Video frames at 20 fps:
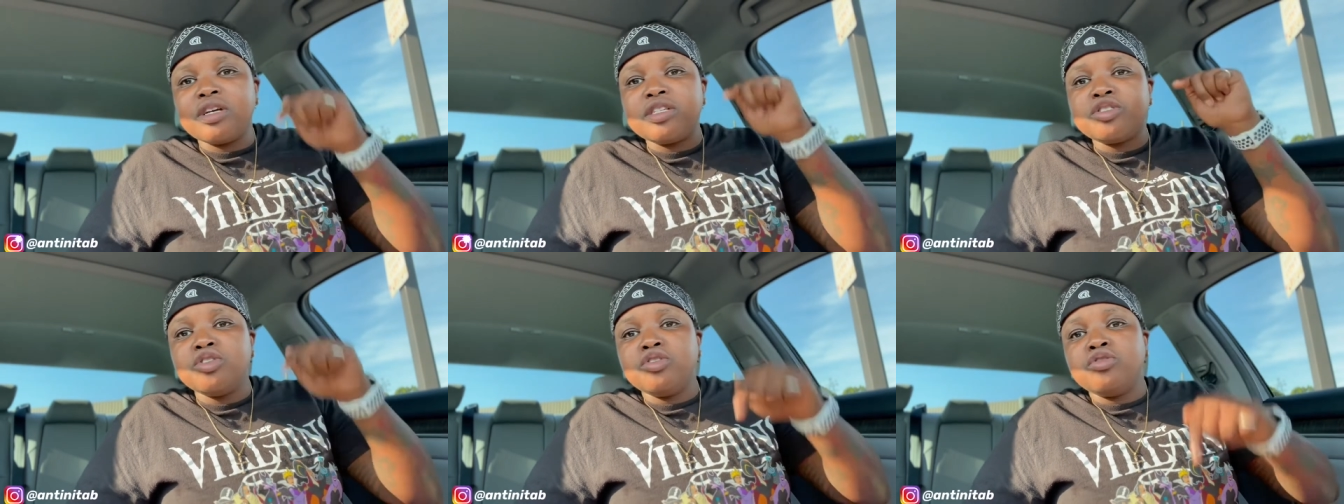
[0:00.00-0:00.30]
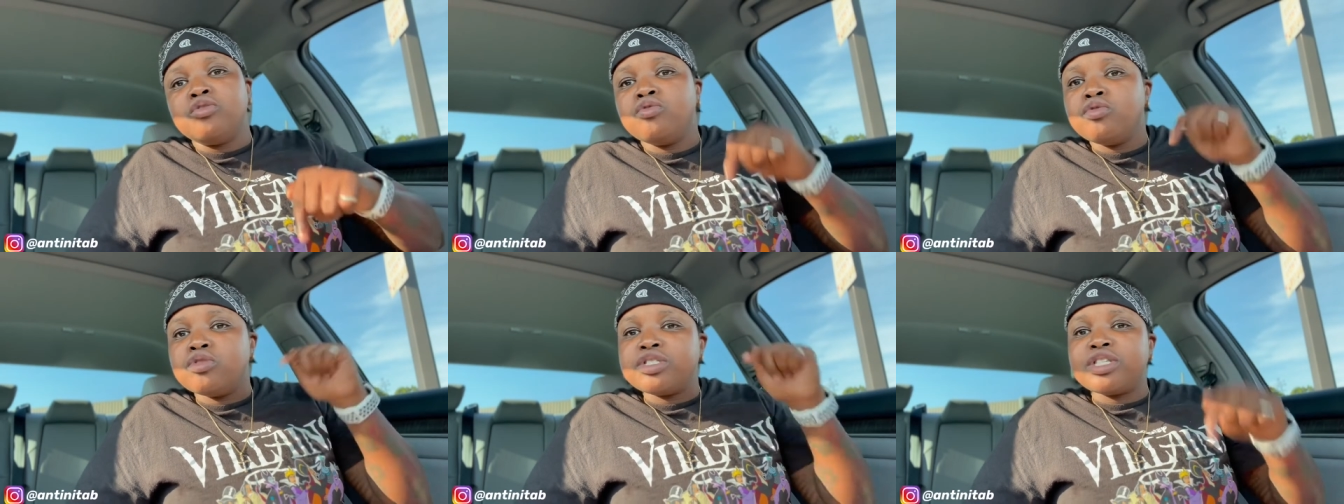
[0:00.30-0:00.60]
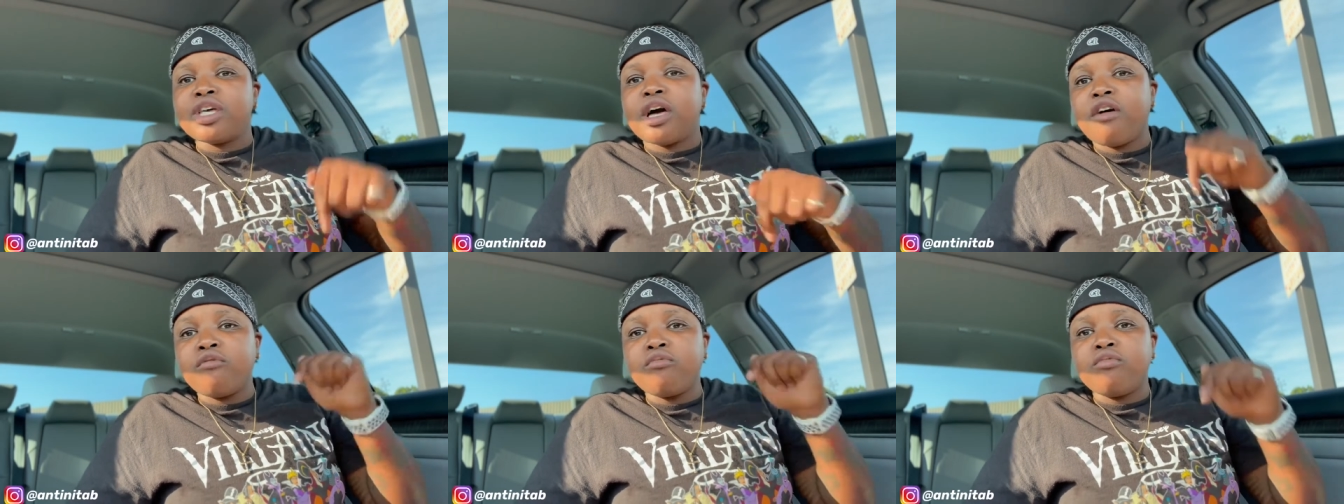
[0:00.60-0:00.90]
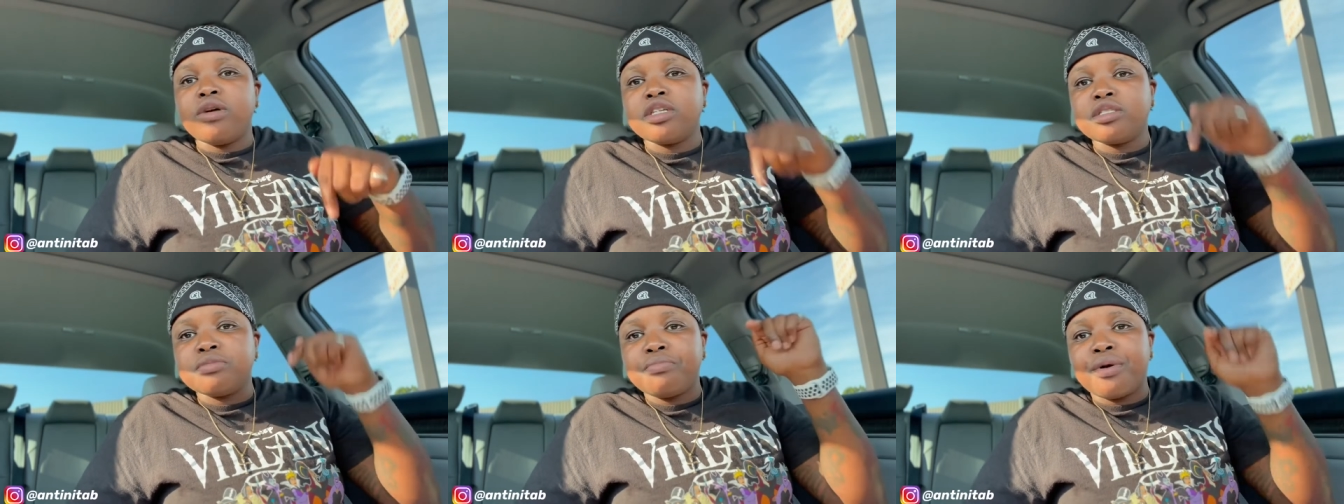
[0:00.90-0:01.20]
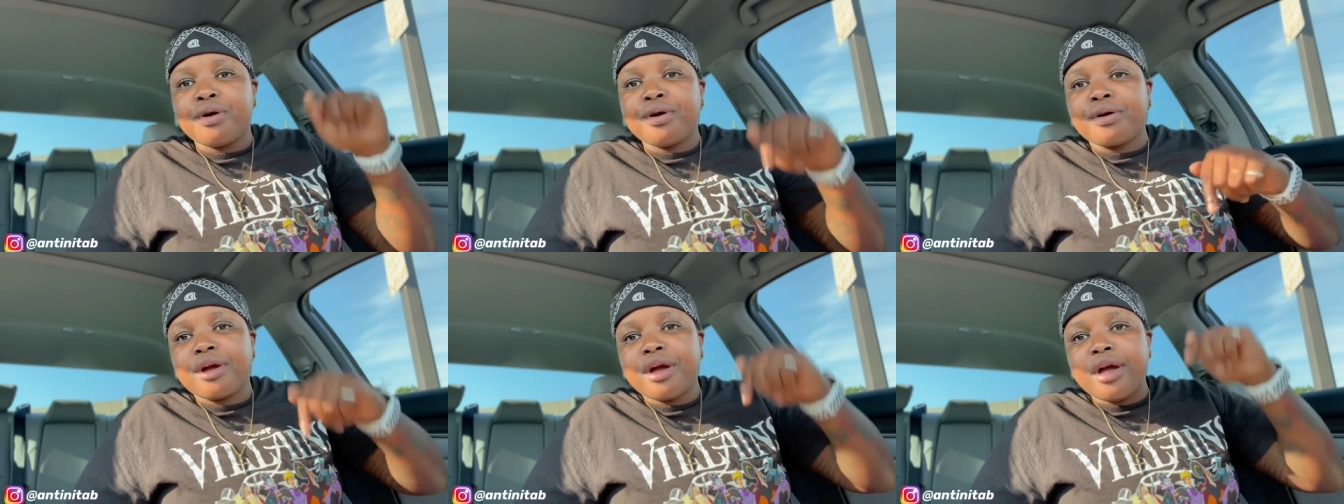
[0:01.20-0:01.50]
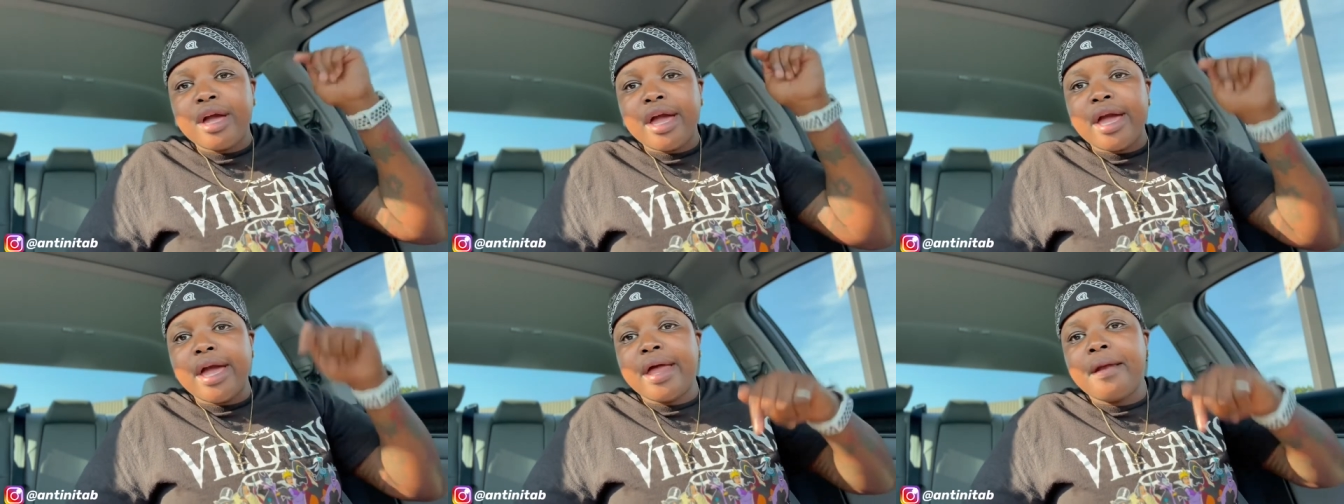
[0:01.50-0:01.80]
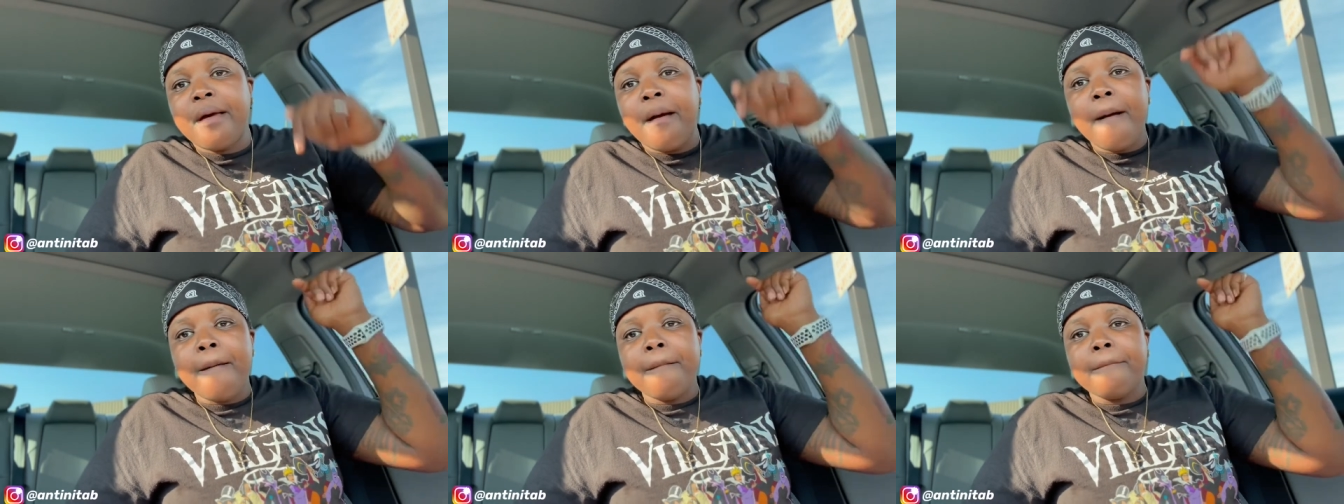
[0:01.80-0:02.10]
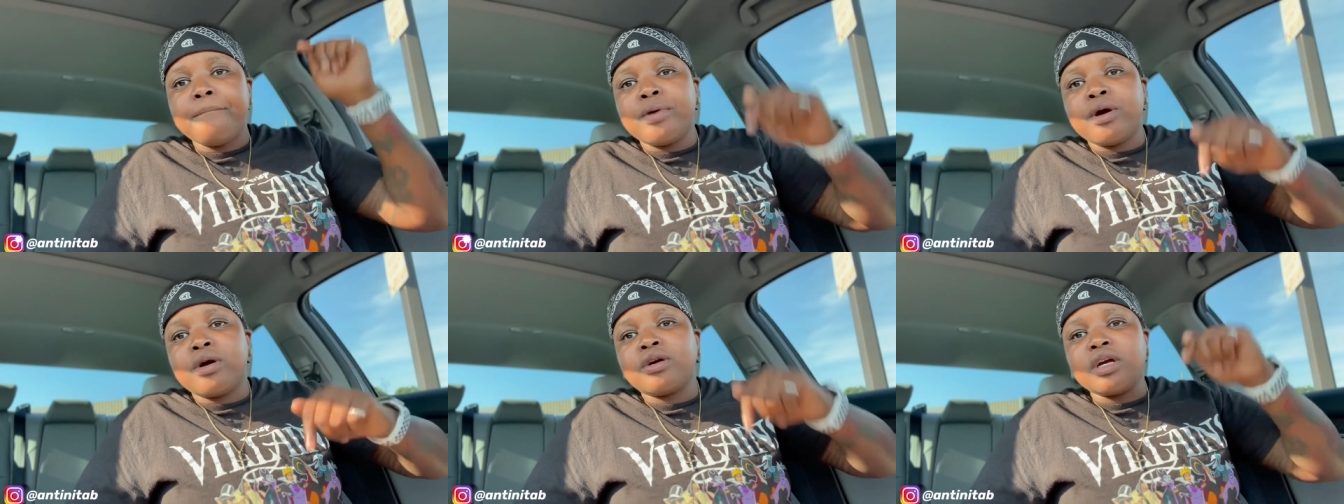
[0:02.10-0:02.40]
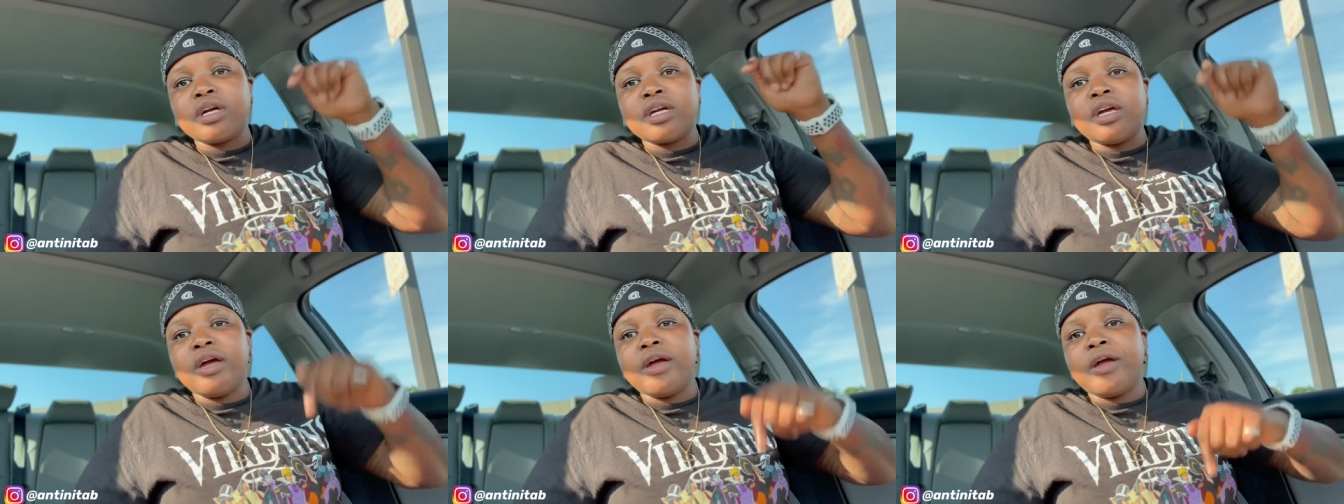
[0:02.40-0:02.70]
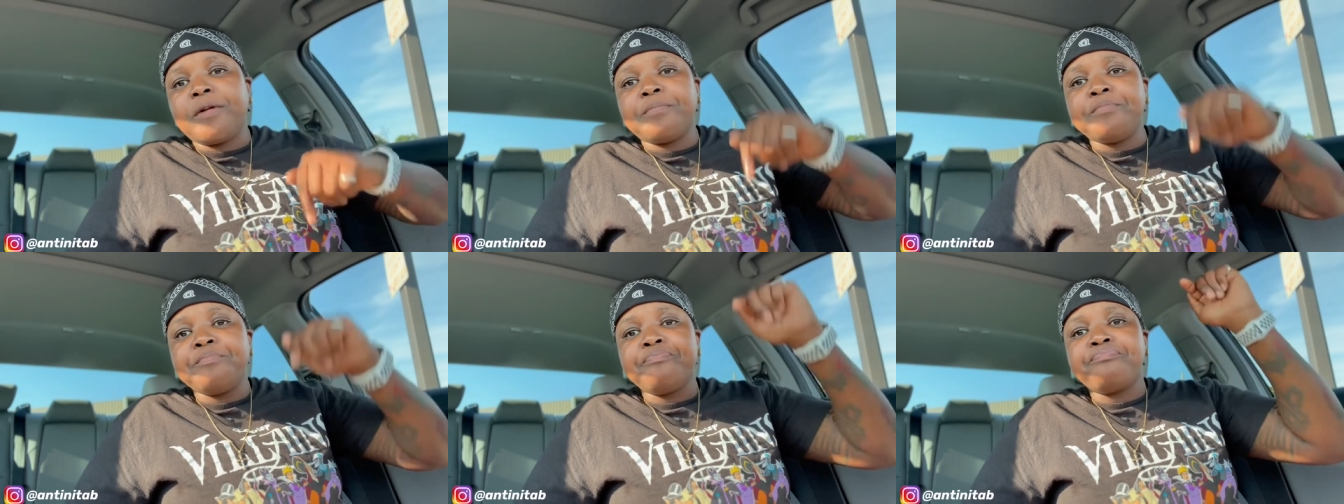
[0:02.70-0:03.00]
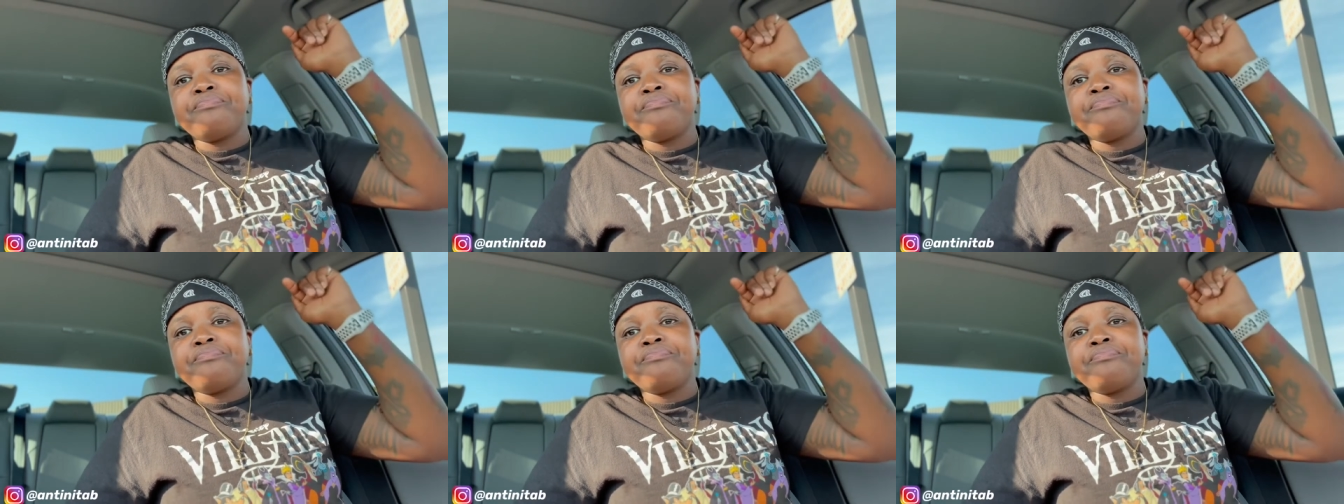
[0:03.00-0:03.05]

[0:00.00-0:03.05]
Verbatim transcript: It's the new Southwest Burger at Burger King,